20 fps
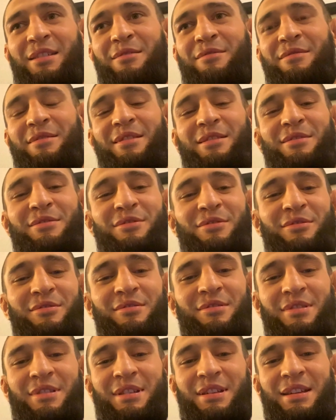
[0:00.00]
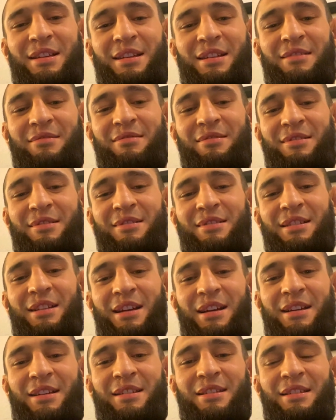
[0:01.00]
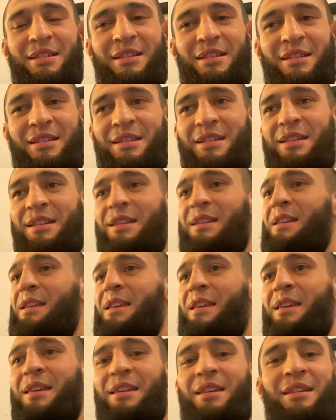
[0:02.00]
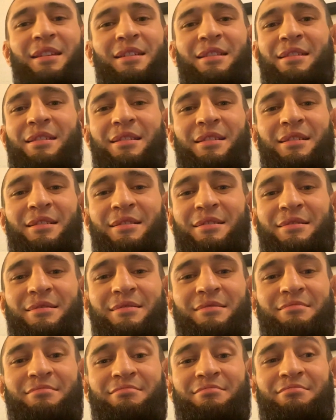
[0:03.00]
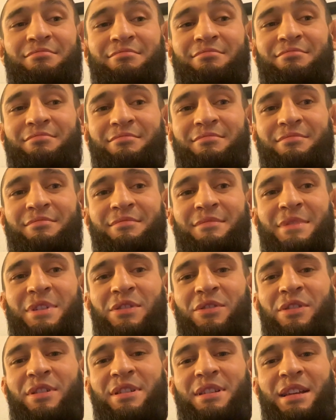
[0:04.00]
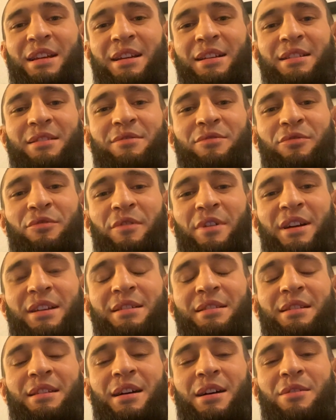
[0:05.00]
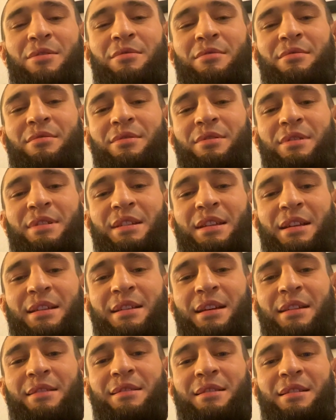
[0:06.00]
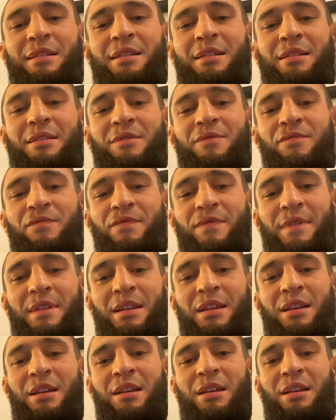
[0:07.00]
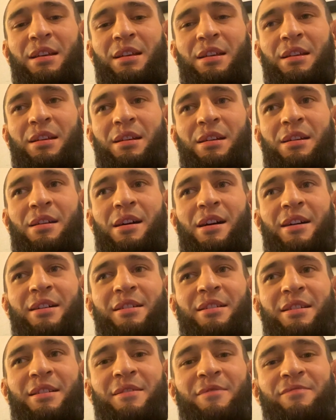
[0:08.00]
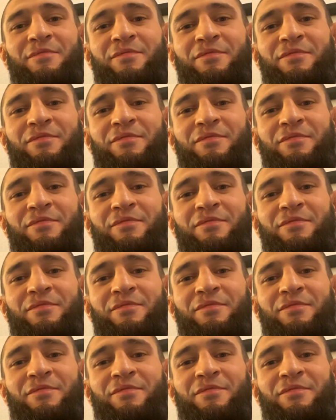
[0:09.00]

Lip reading: Feels good, feels nice, and so excited to fight now. It's a Saturday. Hungry.